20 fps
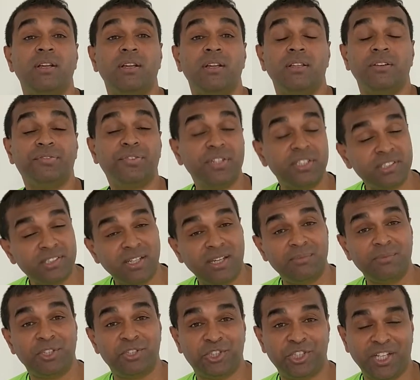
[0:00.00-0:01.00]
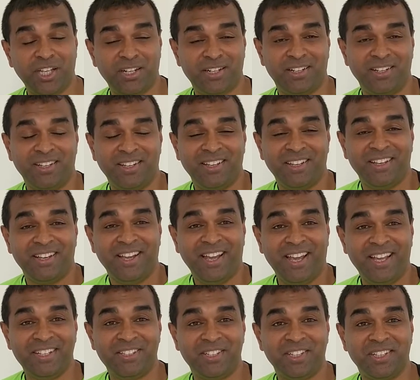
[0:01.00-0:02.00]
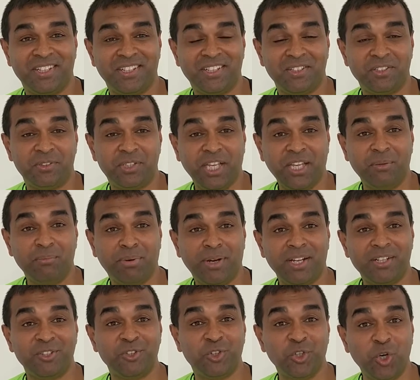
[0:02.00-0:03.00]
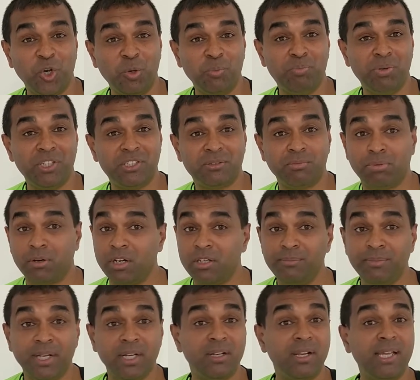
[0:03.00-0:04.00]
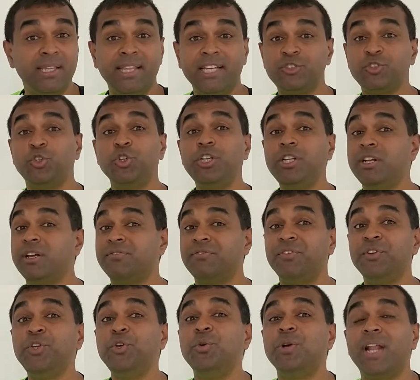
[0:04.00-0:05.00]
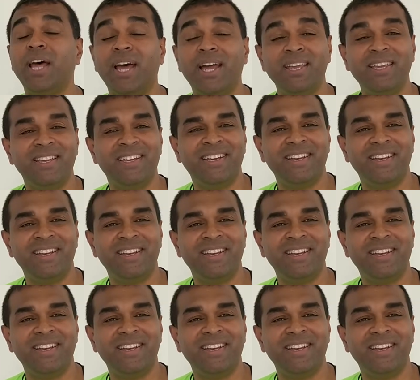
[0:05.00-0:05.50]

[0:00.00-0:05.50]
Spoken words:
The first time that Chad had taken part in the Olympics, bronze medal. Hey, that's good enough for you and I.